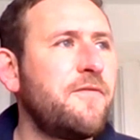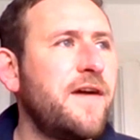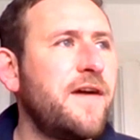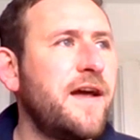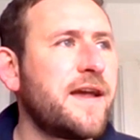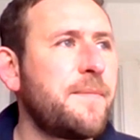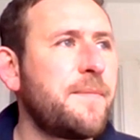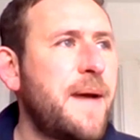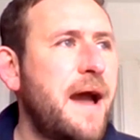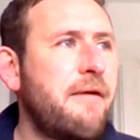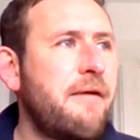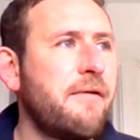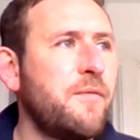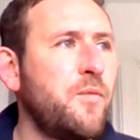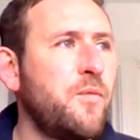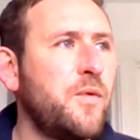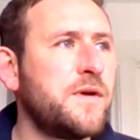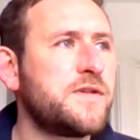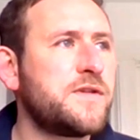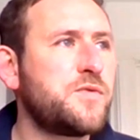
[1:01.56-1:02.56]
fairly
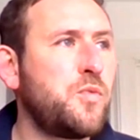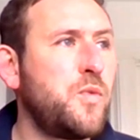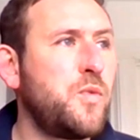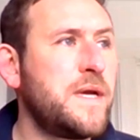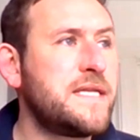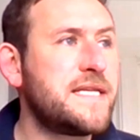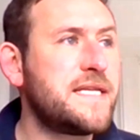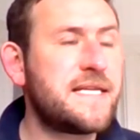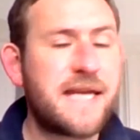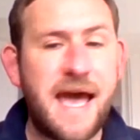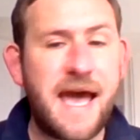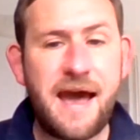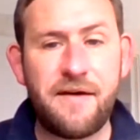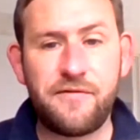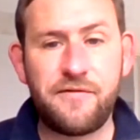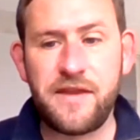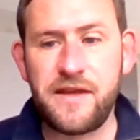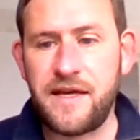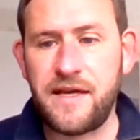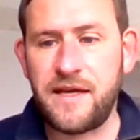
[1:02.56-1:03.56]
apparent was we didn't
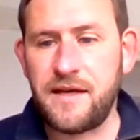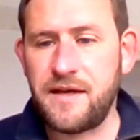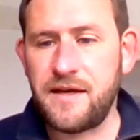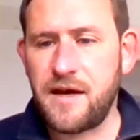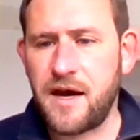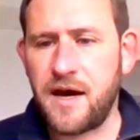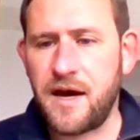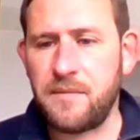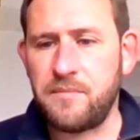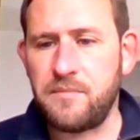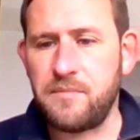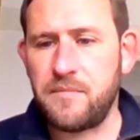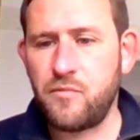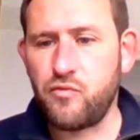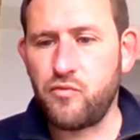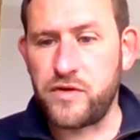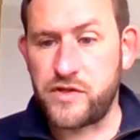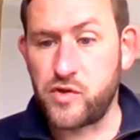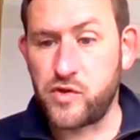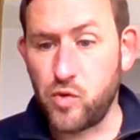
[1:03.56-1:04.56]
have the
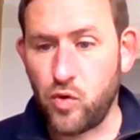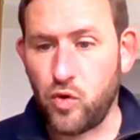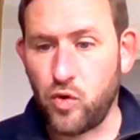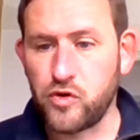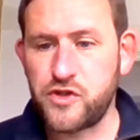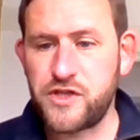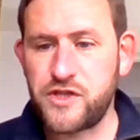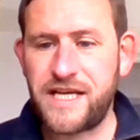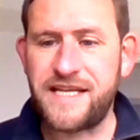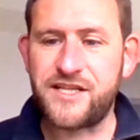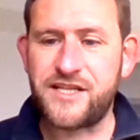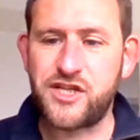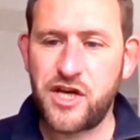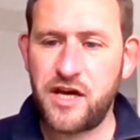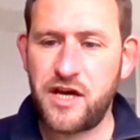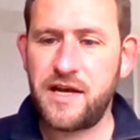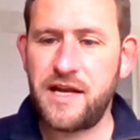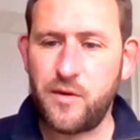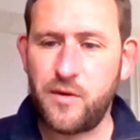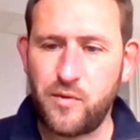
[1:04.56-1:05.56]
resource
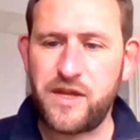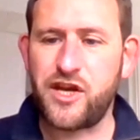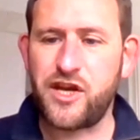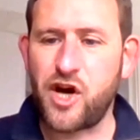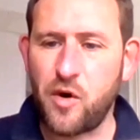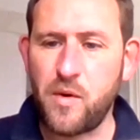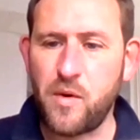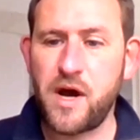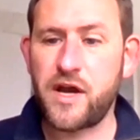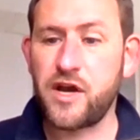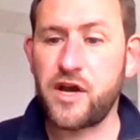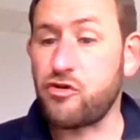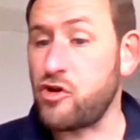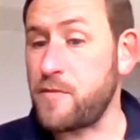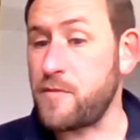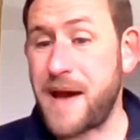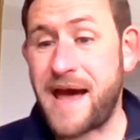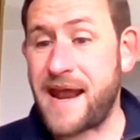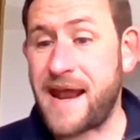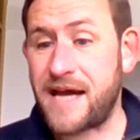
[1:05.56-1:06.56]
internally within our working
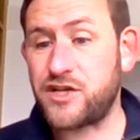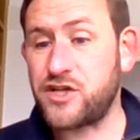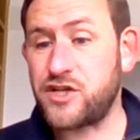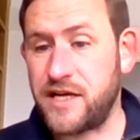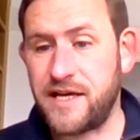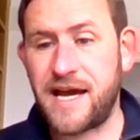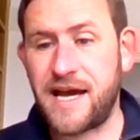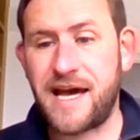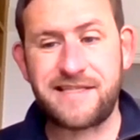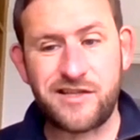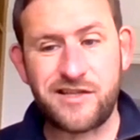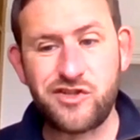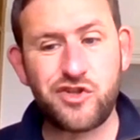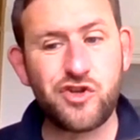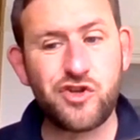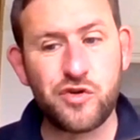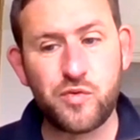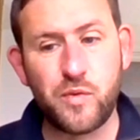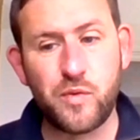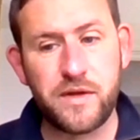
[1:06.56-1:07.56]
group, and actually as it
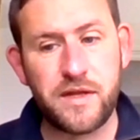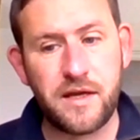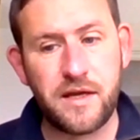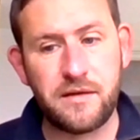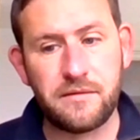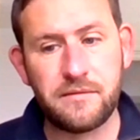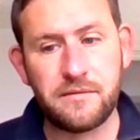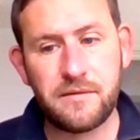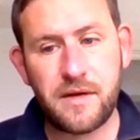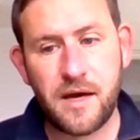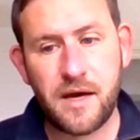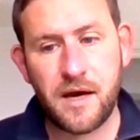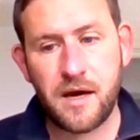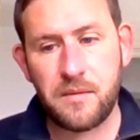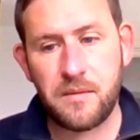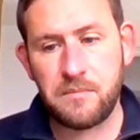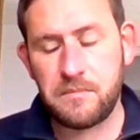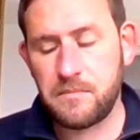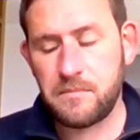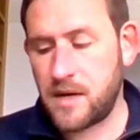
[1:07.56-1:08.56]
stood within
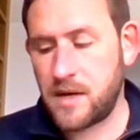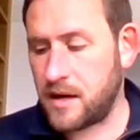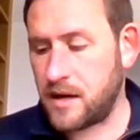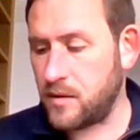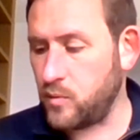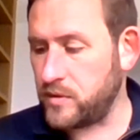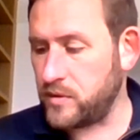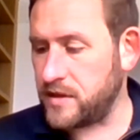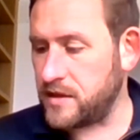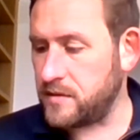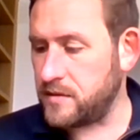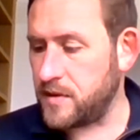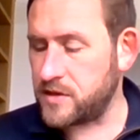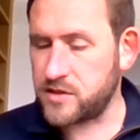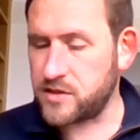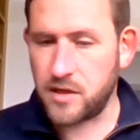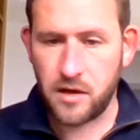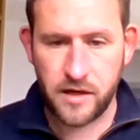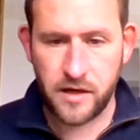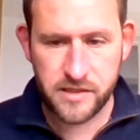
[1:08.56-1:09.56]
Emergent
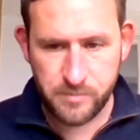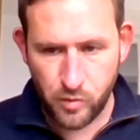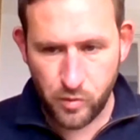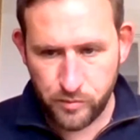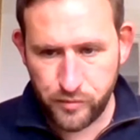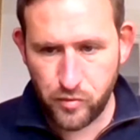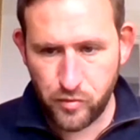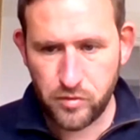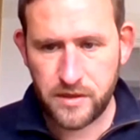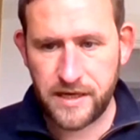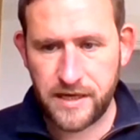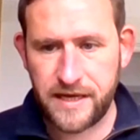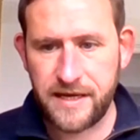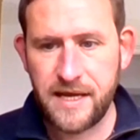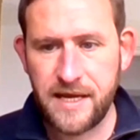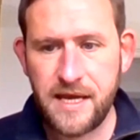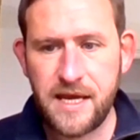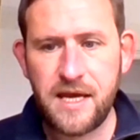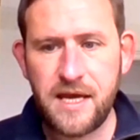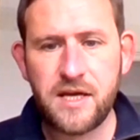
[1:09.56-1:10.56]
Alliance more
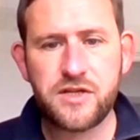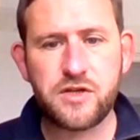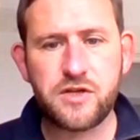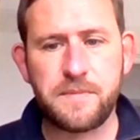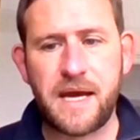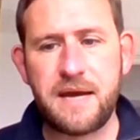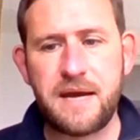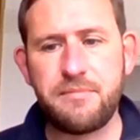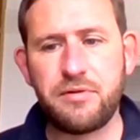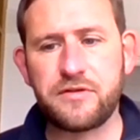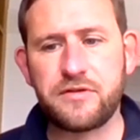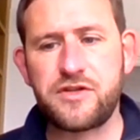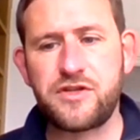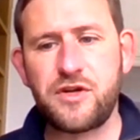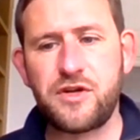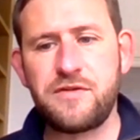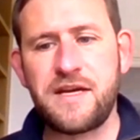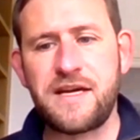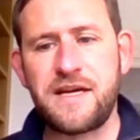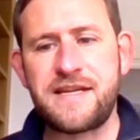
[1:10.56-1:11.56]
broadly, to be able to
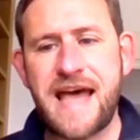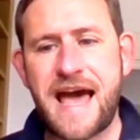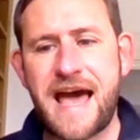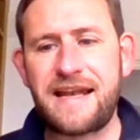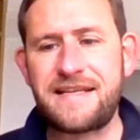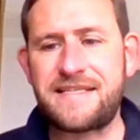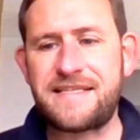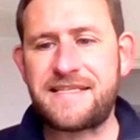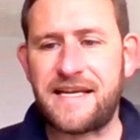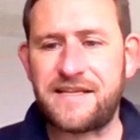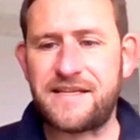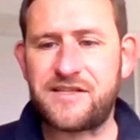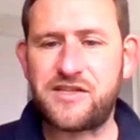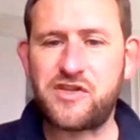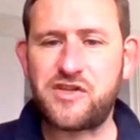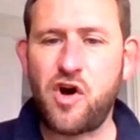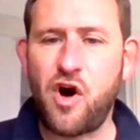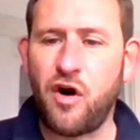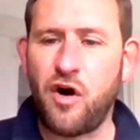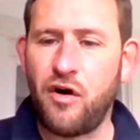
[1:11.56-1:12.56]
do the
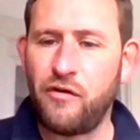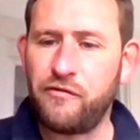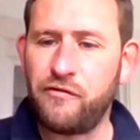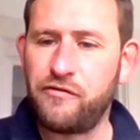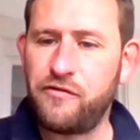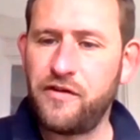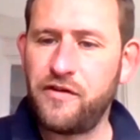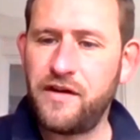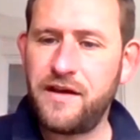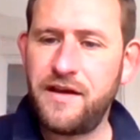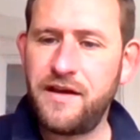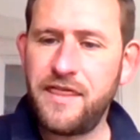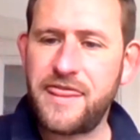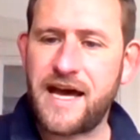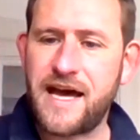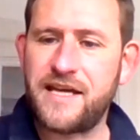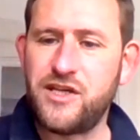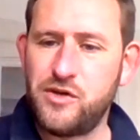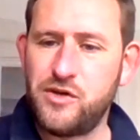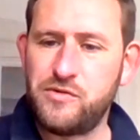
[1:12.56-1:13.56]
analysis of
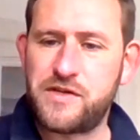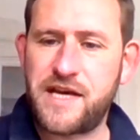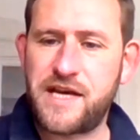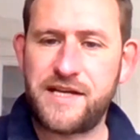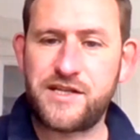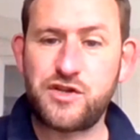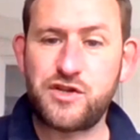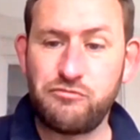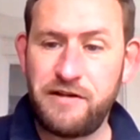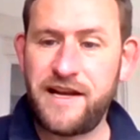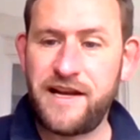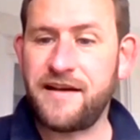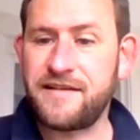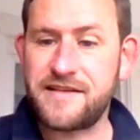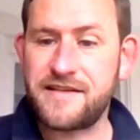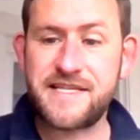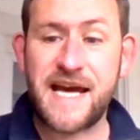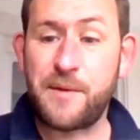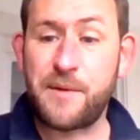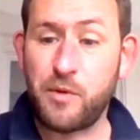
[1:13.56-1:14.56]
that use case to really
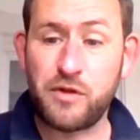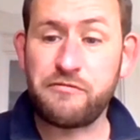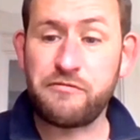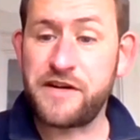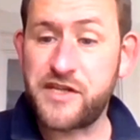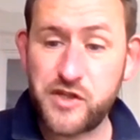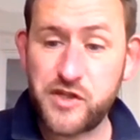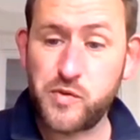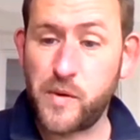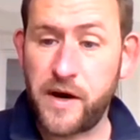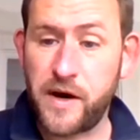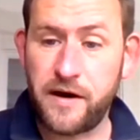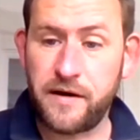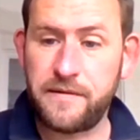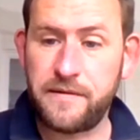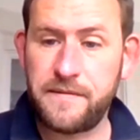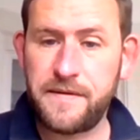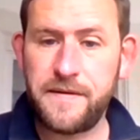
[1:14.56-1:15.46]
understand what the risks were.